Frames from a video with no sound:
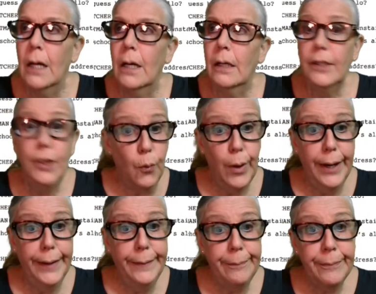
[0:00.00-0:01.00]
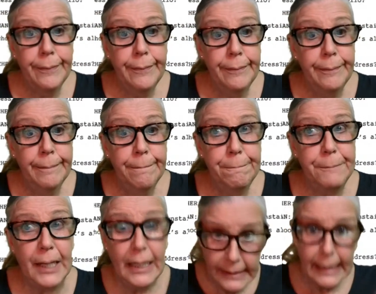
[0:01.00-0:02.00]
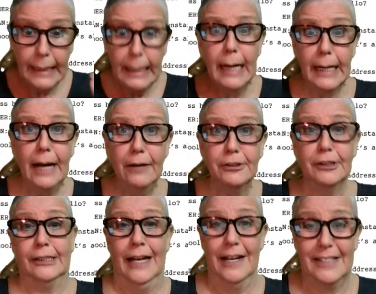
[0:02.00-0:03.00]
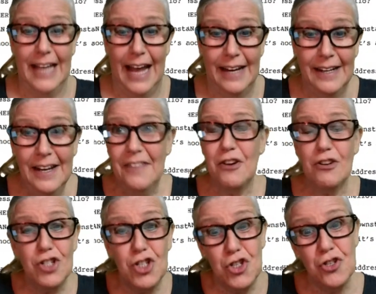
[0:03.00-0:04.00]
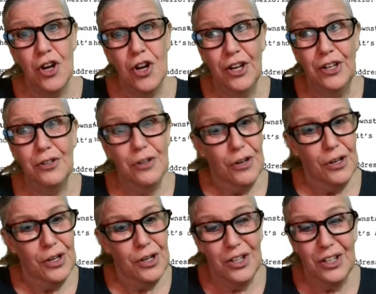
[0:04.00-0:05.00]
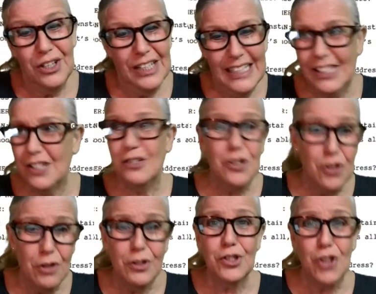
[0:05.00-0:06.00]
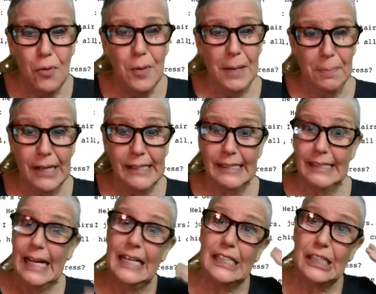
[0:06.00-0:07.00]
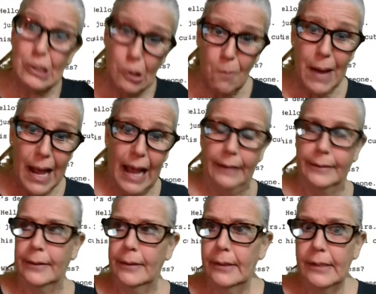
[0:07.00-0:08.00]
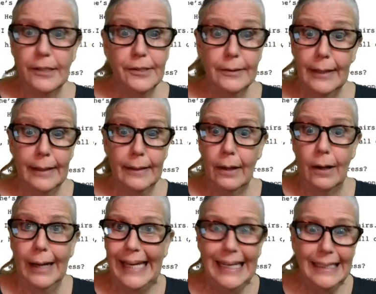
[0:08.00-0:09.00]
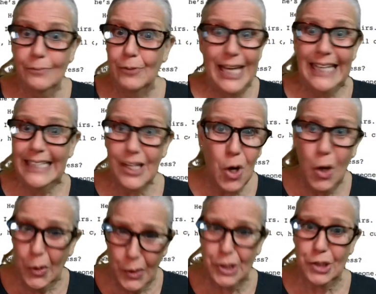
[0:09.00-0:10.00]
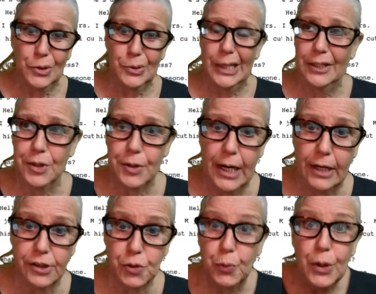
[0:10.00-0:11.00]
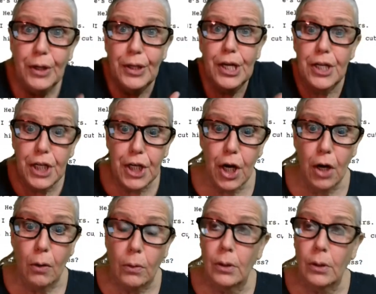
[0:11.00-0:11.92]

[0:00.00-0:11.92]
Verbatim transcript: you know why? Because they got a lot of houses like that. There's you, it, you go to so many places and it's so bad that you're like, I can't. We can't take all these children out of their houses. Where are they going to go?